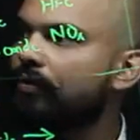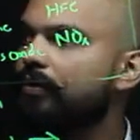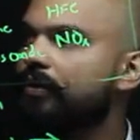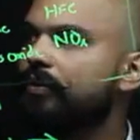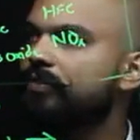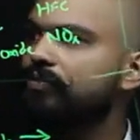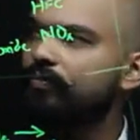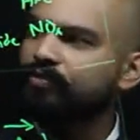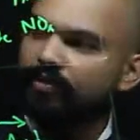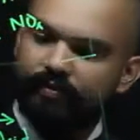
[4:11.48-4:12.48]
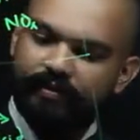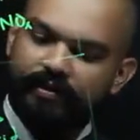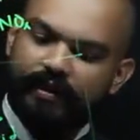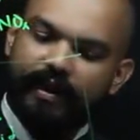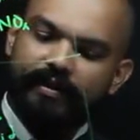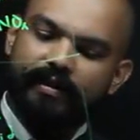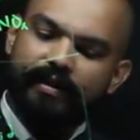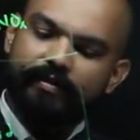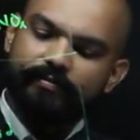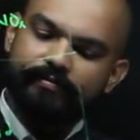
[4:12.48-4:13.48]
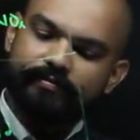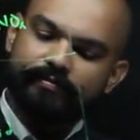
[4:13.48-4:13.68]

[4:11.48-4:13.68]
Okay, it is observed in Canada.